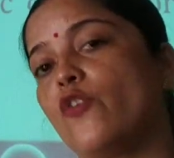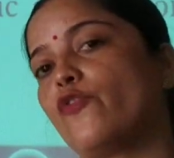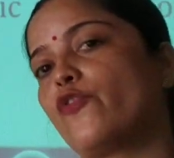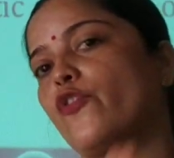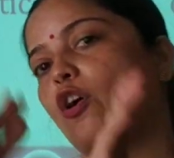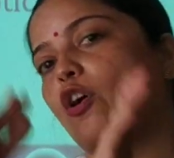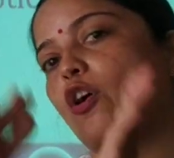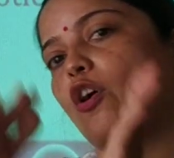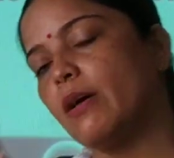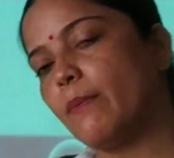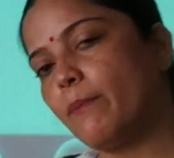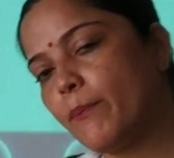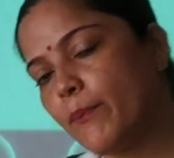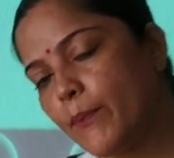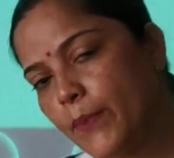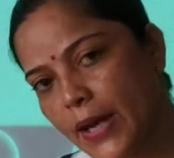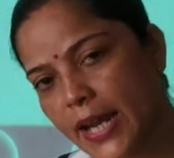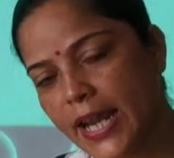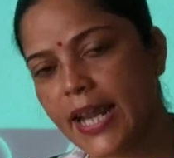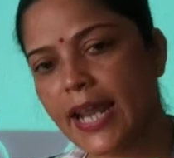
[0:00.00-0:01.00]
from the
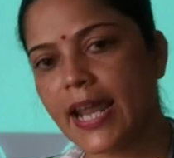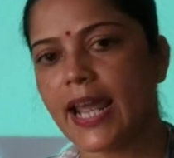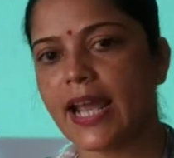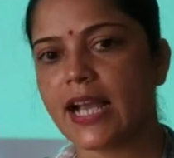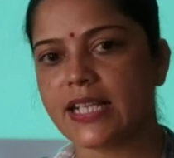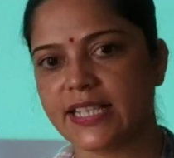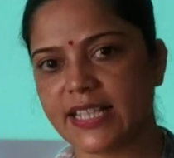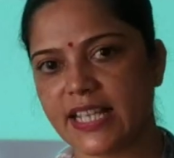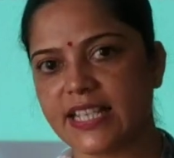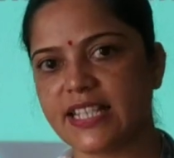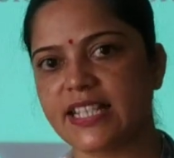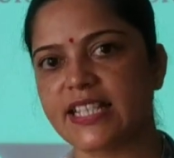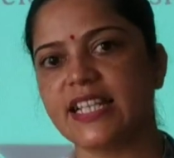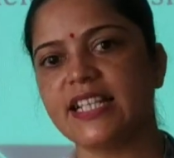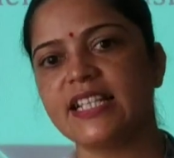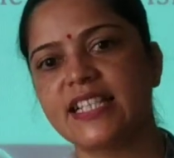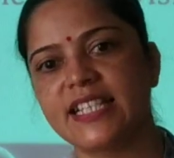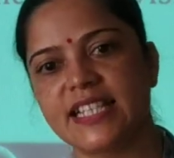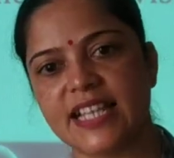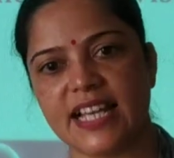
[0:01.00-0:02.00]

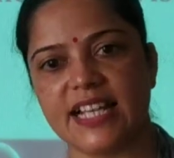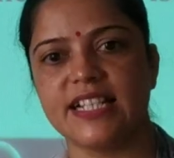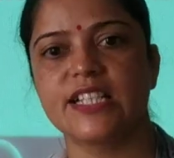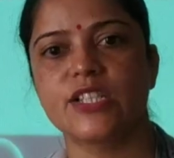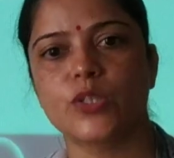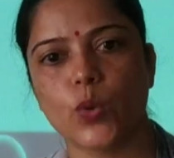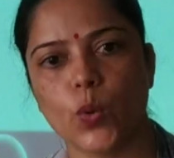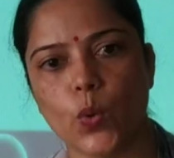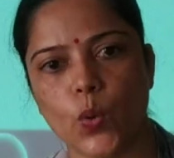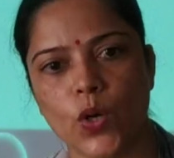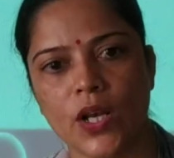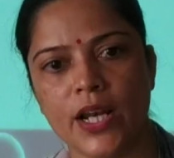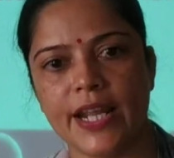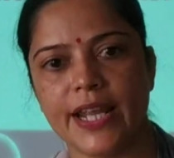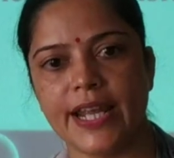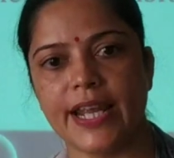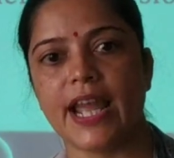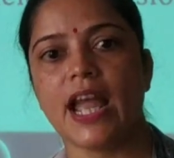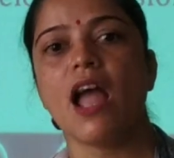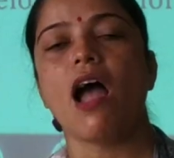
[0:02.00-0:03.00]
pre-existing cells
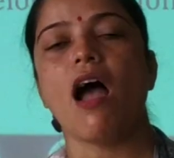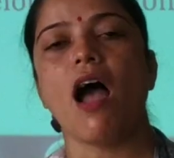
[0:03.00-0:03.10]
only,